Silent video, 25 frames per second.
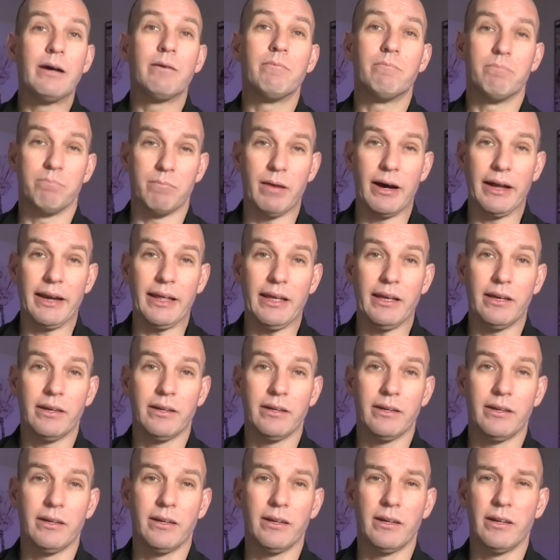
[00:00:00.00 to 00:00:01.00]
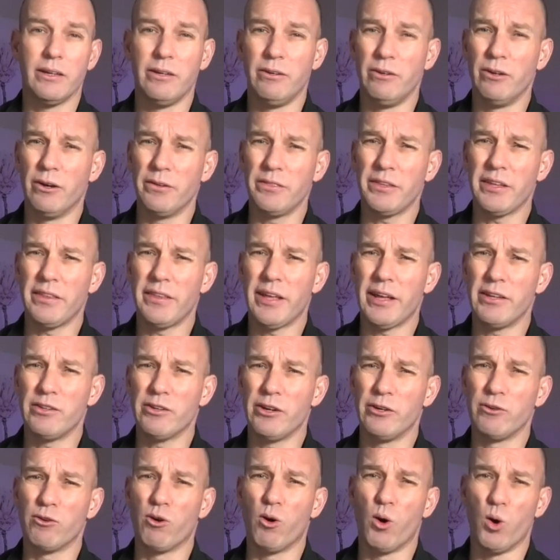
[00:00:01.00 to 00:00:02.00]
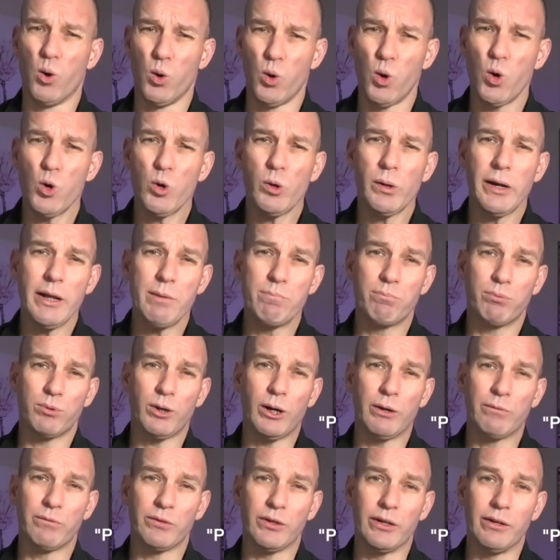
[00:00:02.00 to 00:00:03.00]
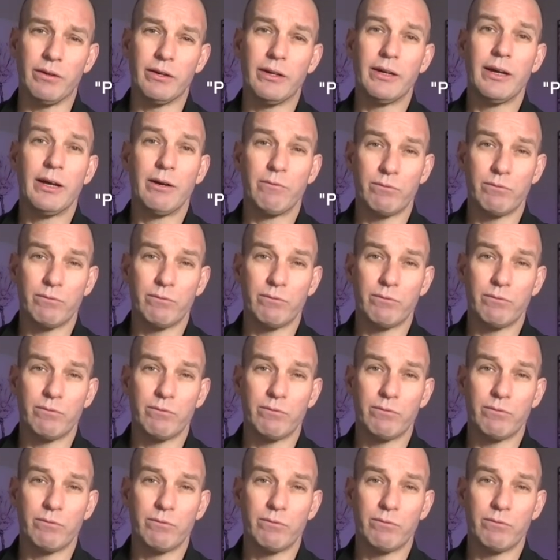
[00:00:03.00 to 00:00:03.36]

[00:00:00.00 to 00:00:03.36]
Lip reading: Money. Not that they don't already profit